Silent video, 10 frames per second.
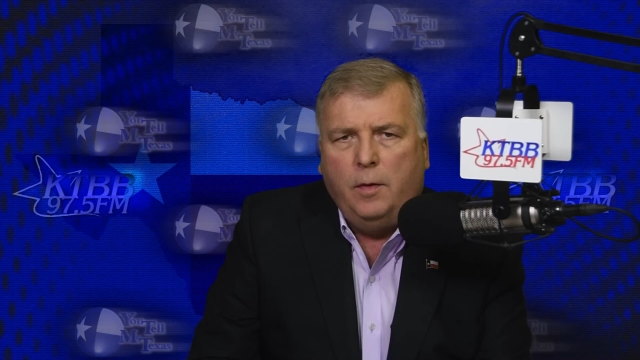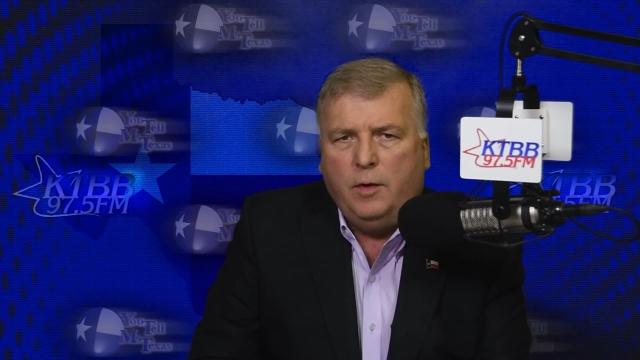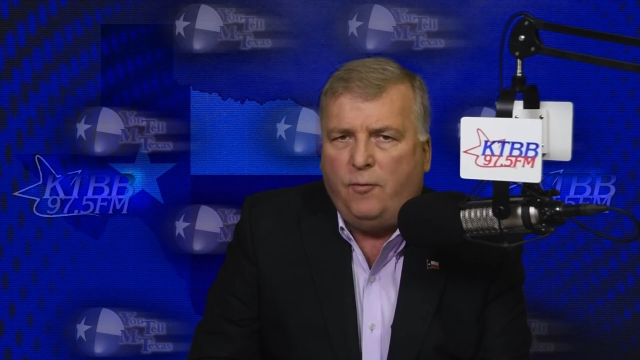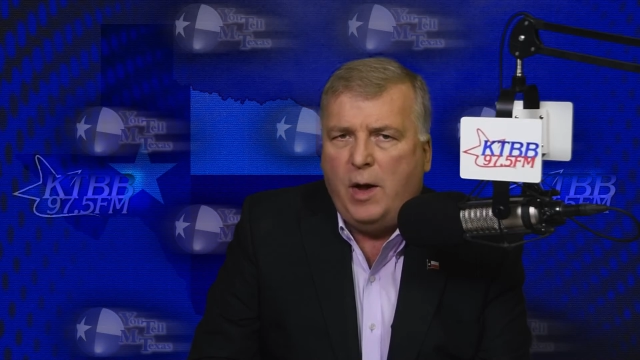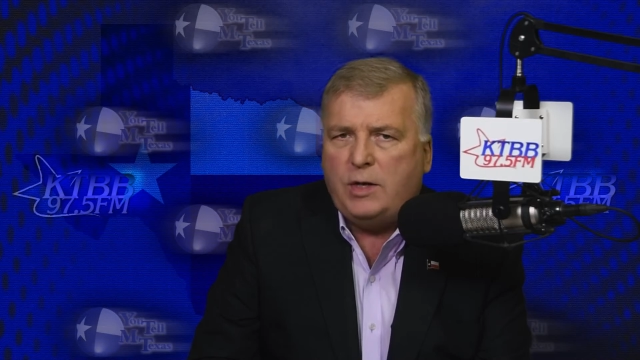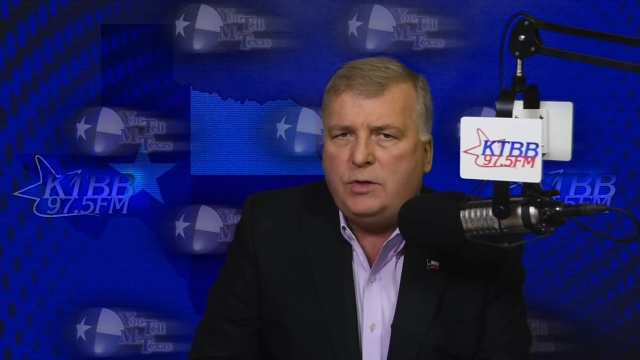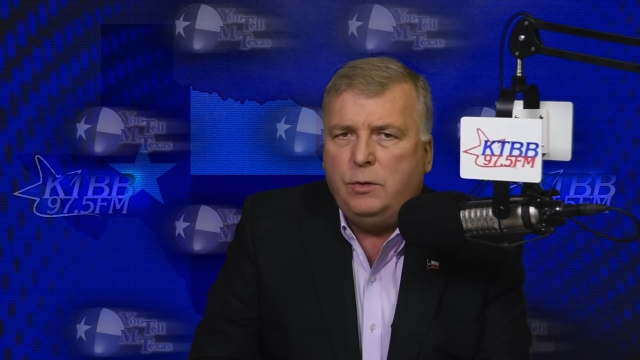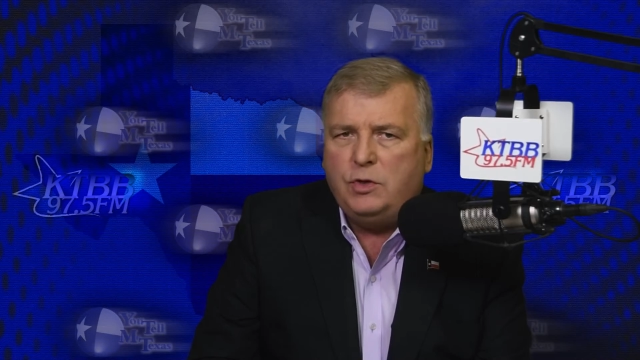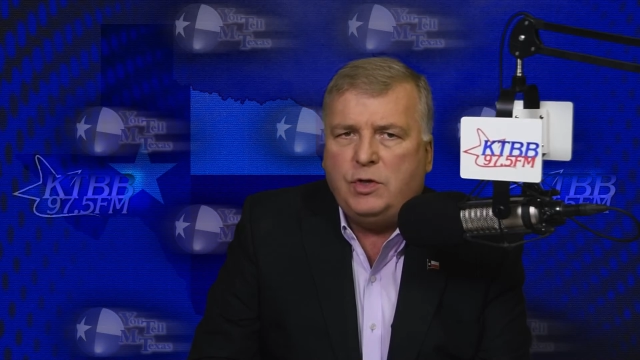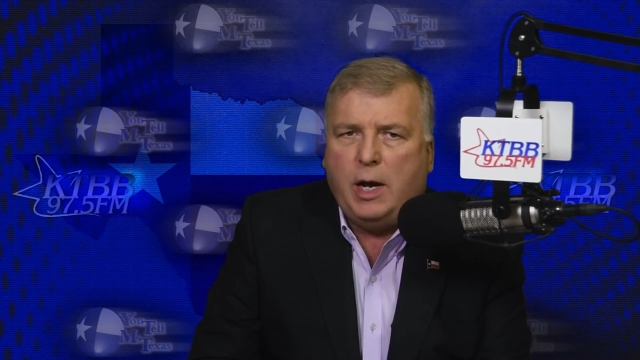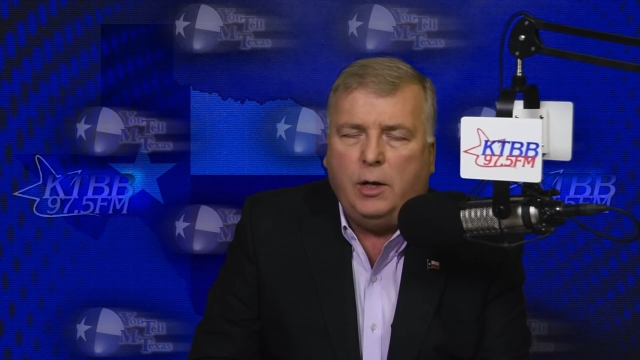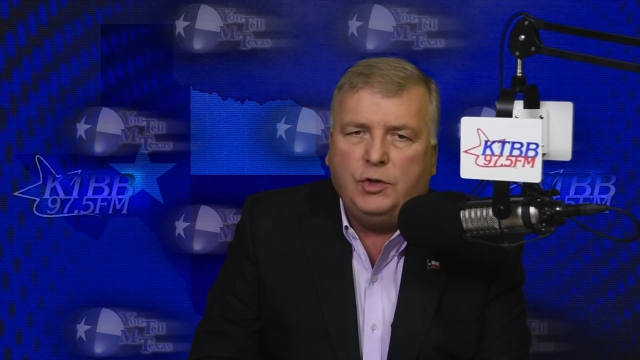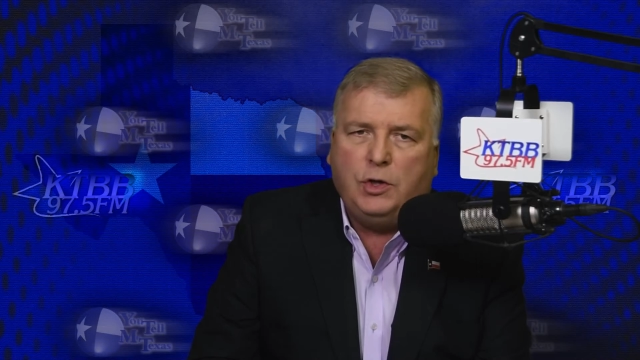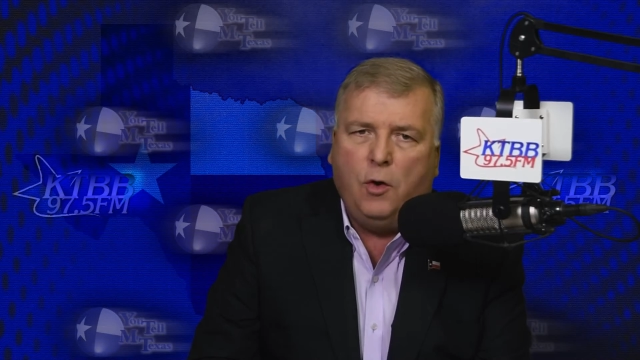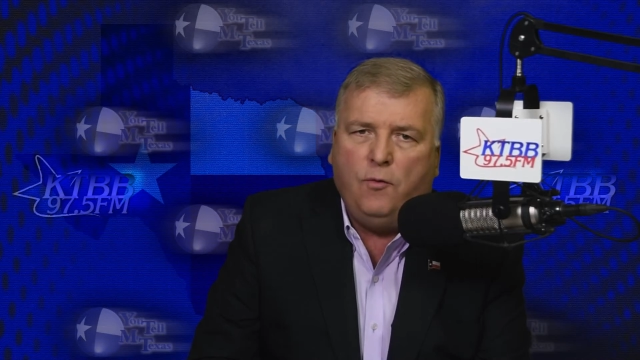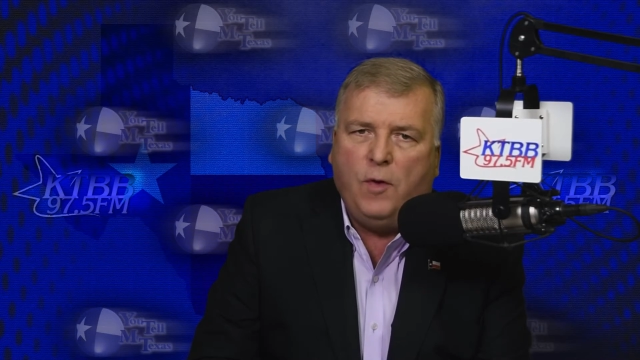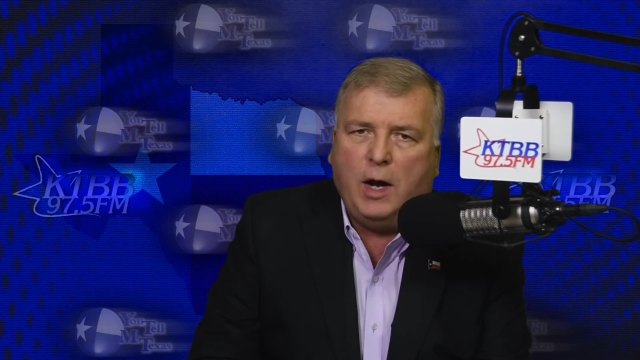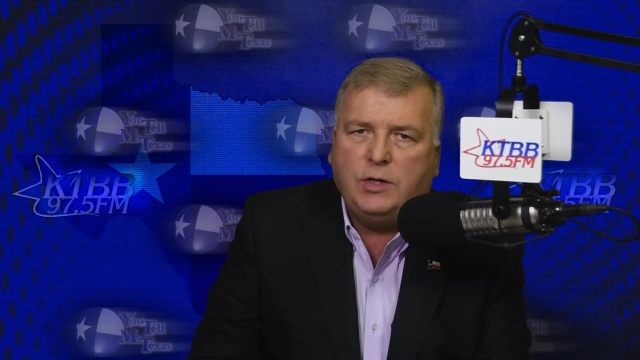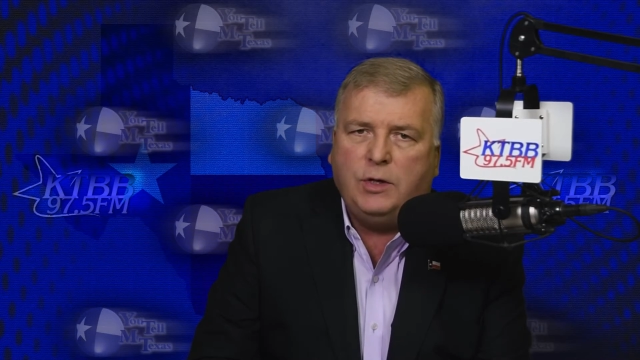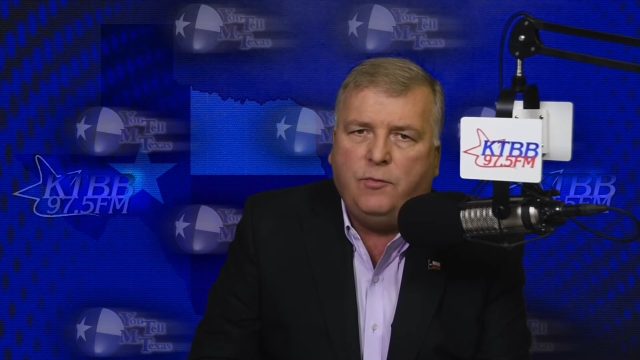The Fox News Channel show
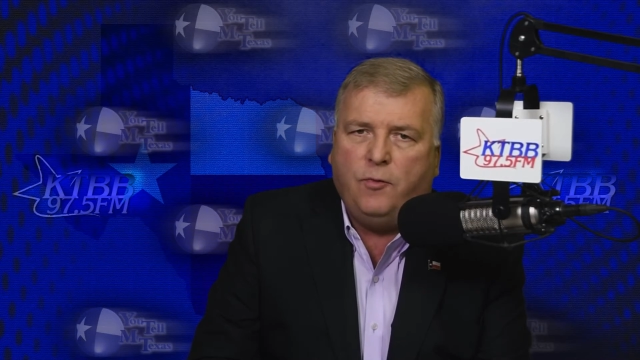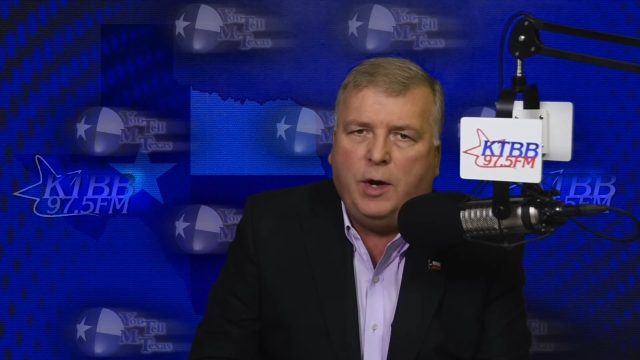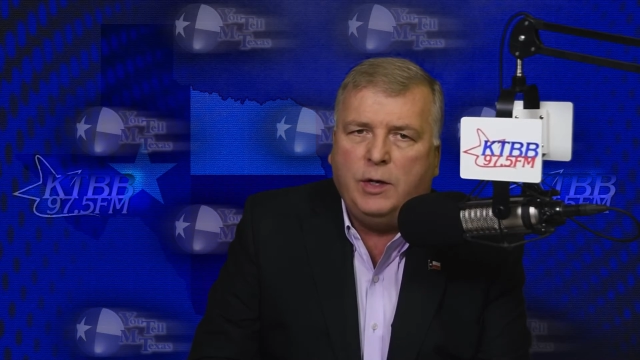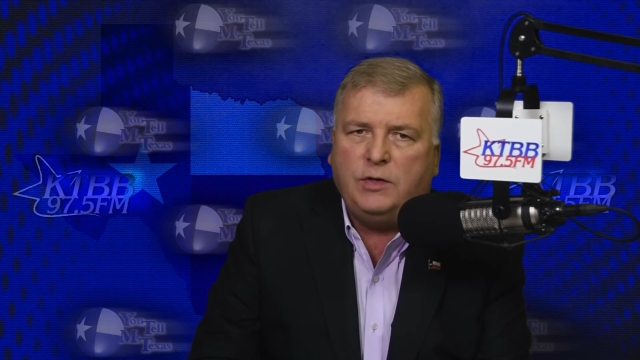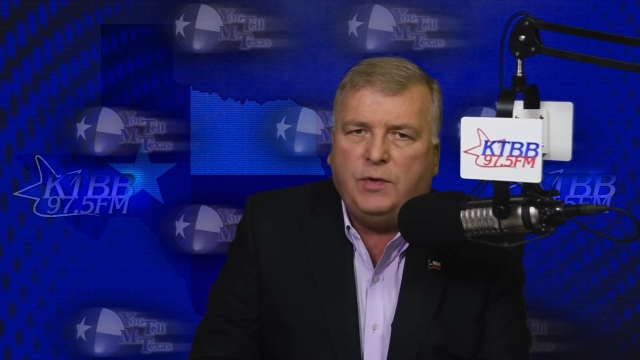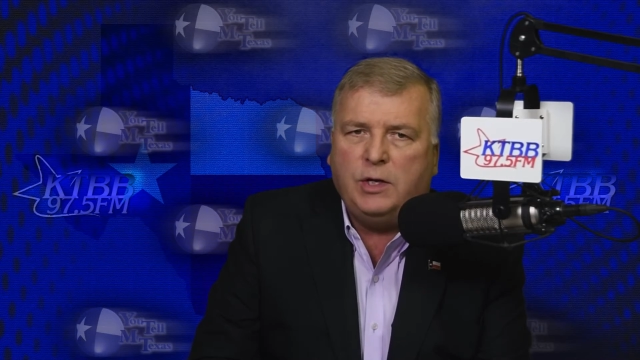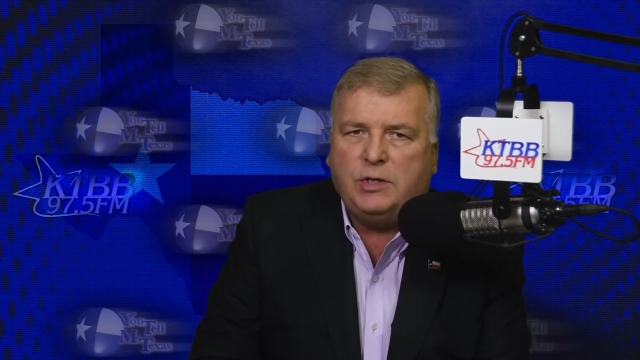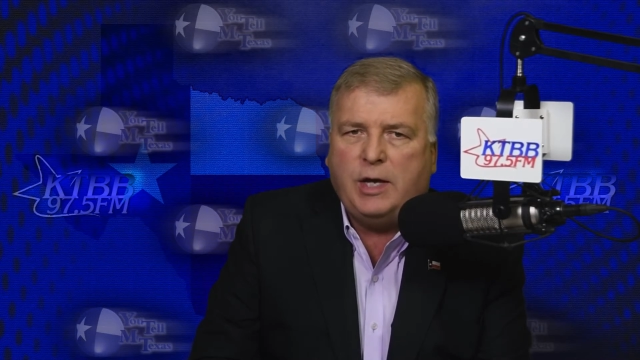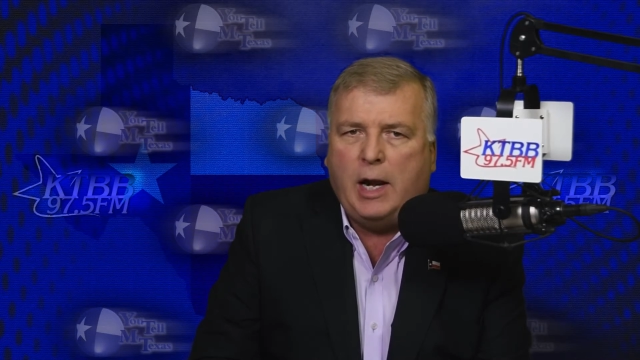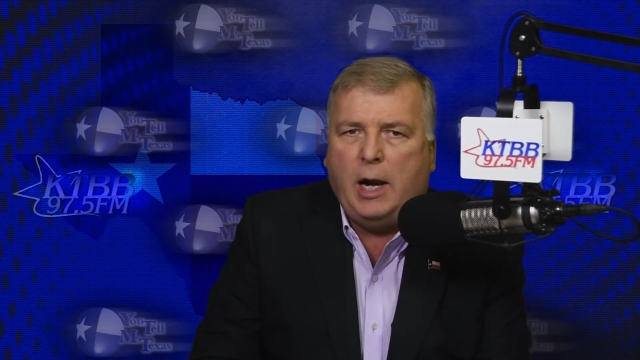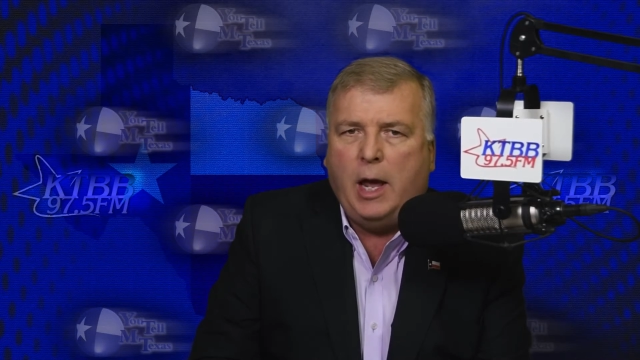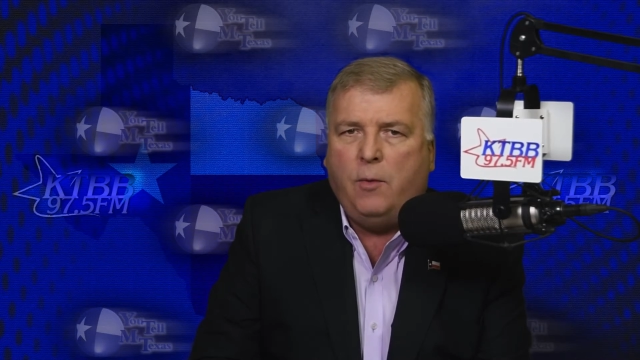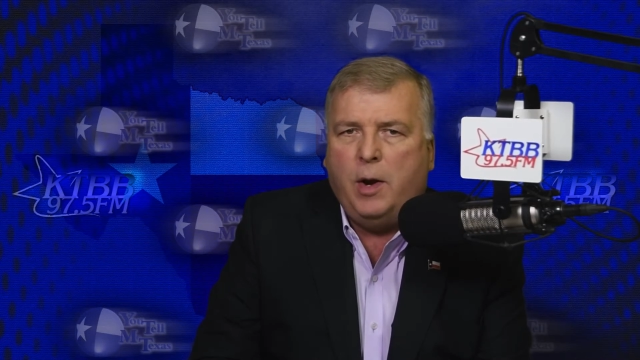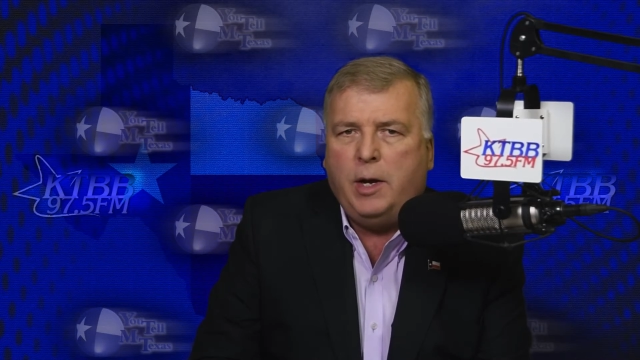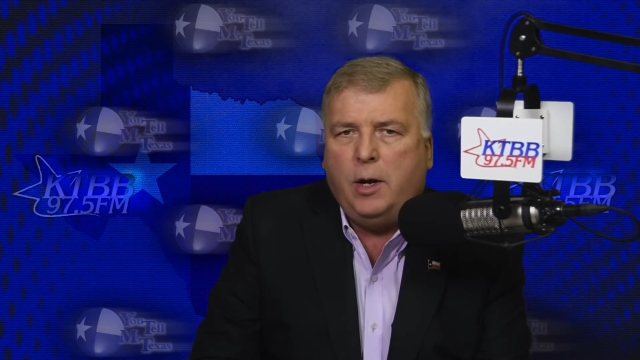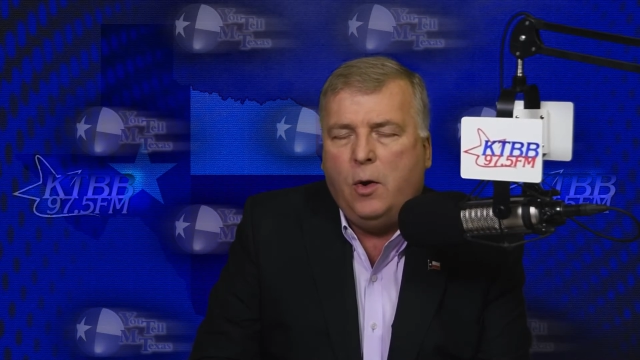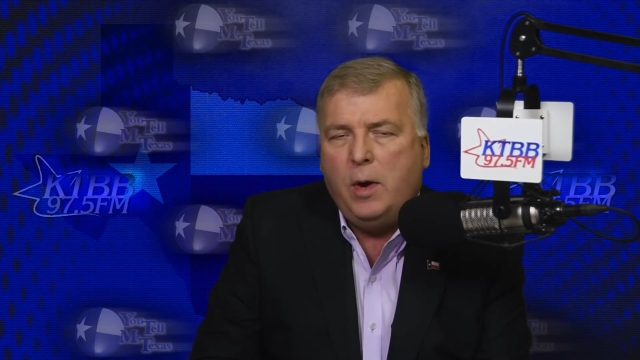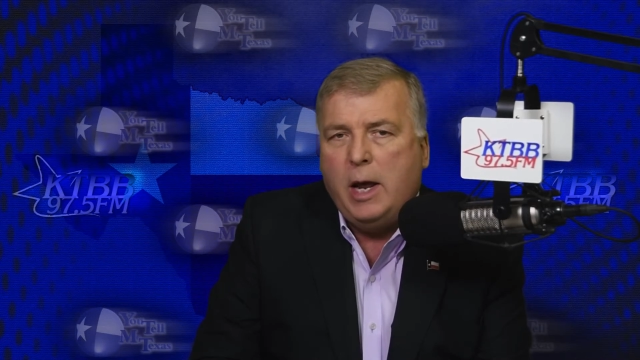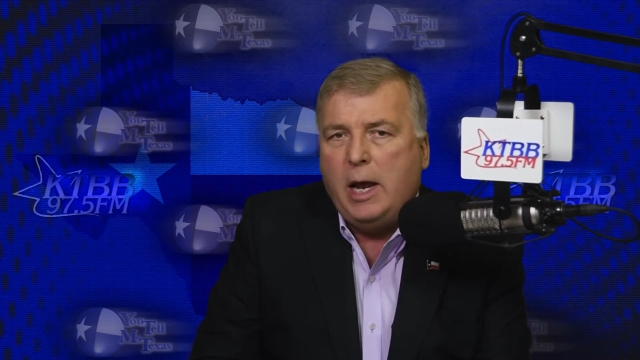Fox and Friends via satellite radio